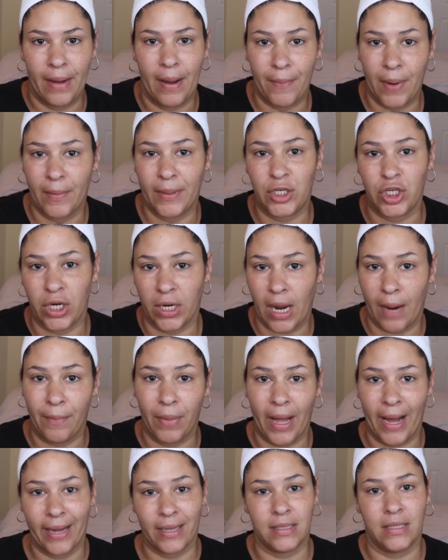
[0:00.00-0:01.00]
I probably should have got
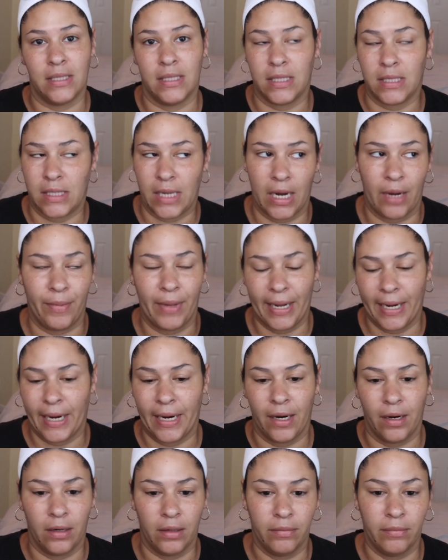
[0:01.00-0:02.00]
black since I got black
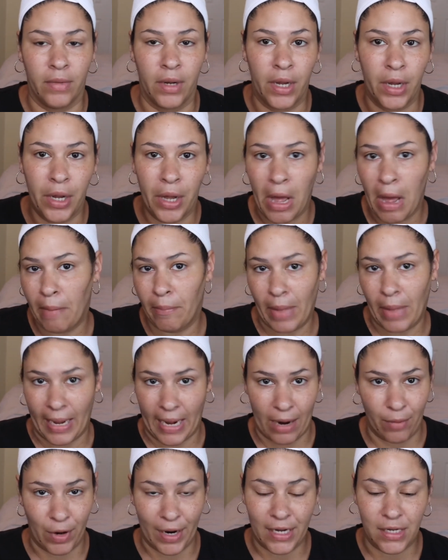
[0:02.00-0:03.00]
hair and black
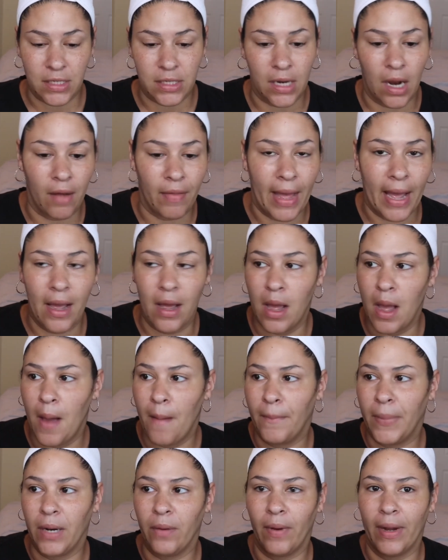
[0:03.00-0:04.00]
eyebrows and all that.
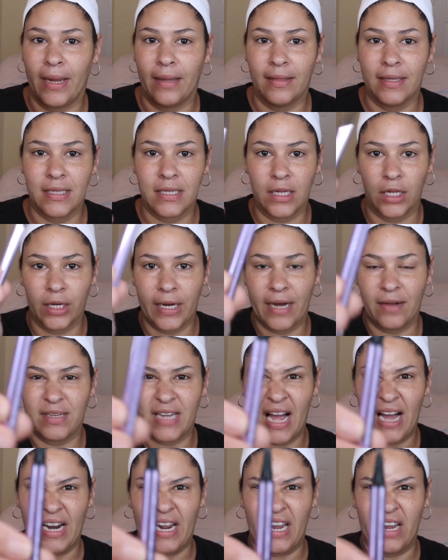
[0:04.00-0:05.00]
But anyway, this, look how
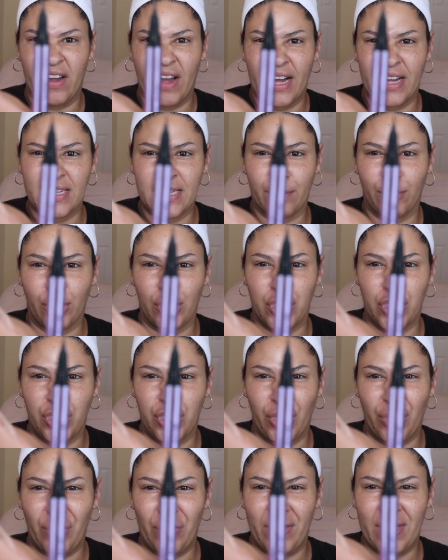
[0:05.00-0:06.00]
tiny, you guys. I'm going to
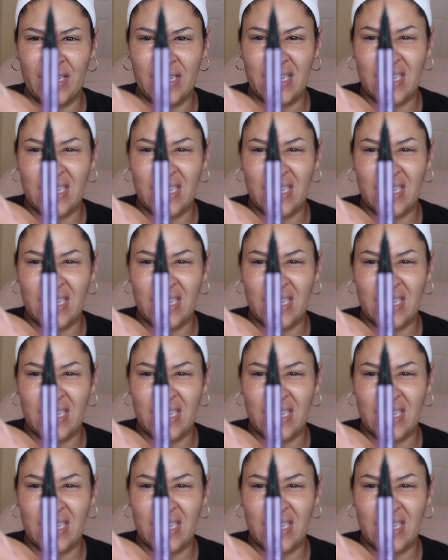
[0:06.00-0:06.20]
show you this.